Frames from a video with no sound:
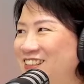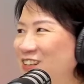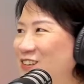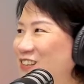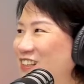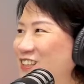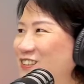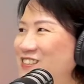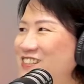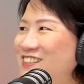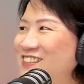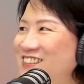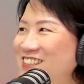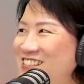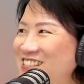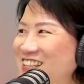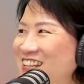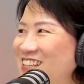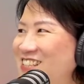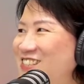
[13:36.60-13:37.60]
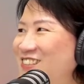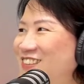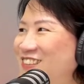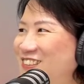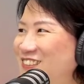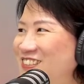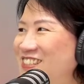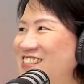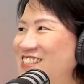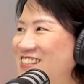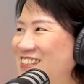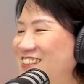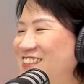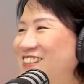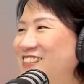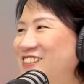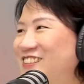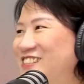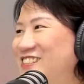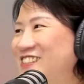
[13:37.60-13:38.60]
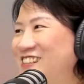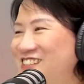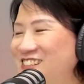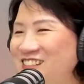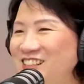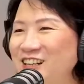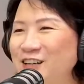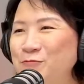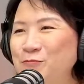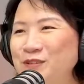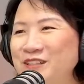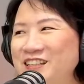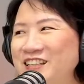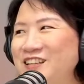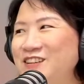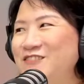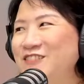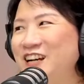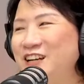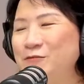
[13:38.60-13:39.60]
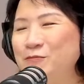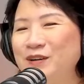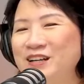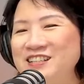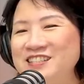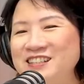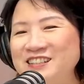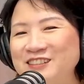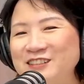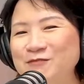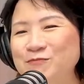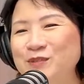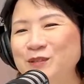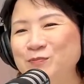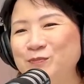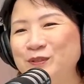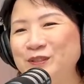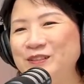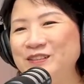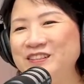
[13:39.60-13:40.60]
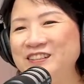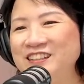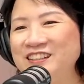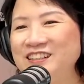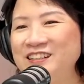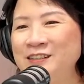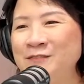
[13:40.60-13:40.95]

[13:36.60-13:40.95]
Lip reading: the town council decides to use a certain construction company run by certain people.